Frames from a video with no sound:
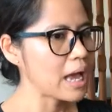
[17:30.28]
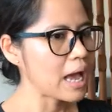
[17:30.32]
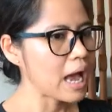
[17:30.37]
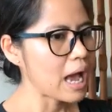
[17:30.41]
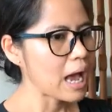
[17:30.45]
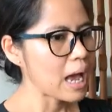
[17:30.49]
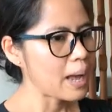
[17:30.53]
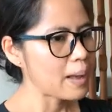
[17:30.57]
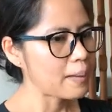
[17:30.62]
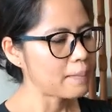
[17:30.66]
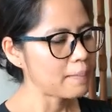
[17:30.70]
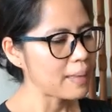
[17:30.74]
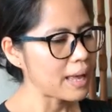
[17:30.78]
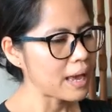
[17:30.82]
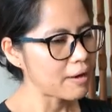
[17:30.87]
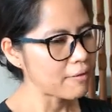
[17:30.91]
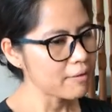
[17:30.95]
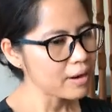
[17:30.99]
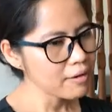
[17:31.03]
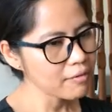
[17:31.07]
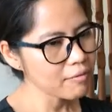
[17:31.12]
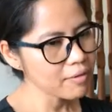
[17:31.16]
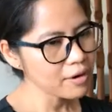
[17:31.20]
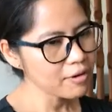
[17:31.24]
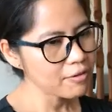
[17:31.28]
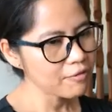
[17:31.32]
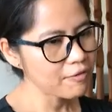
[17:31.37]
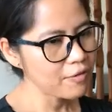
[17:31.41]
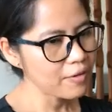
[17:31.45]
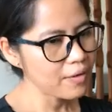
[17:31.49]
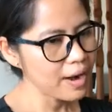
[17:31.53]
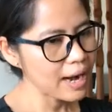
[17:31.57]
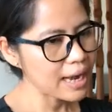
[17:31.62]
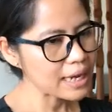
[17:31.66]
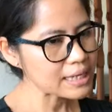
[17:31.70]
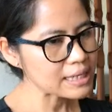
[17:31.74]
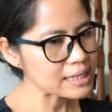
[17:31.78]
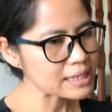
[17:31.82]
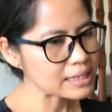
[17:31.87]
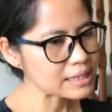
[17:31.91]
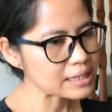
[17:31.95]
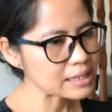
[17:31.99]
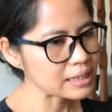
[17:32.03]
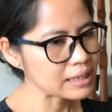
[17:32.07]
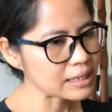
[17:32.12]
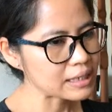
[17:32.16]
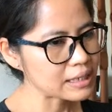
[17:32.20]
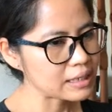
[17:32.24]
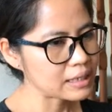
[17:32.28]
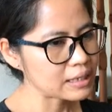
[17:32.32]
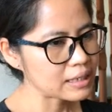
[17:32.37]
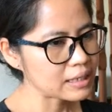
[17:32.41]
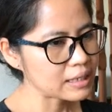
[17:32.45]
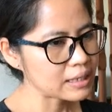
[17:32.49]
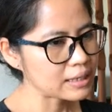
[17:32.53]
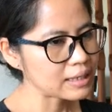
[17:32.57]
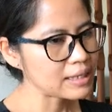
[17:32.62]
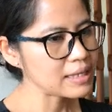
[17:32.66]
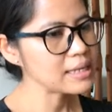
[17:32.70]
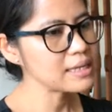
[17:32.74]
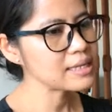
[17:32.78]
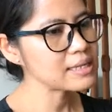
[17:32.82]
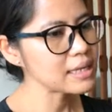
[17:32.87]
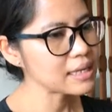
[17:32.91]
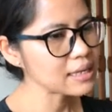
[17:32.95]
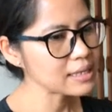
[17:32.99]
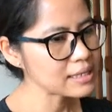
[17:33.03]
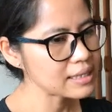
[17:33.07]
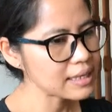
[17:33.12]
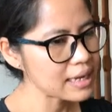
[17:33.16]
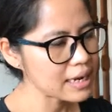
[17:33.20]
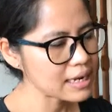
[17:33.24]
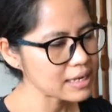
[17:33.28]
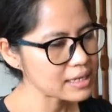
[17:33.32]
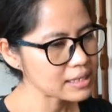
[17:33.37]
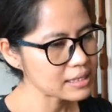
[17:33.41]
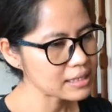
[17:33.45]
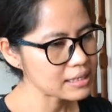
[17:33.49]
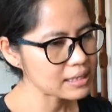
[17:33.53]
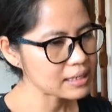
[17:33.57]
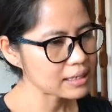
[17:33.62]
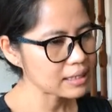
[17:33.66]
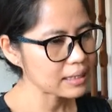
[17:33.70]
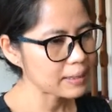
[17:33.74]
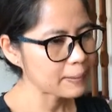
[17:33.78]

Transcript: Um, however, for us, this success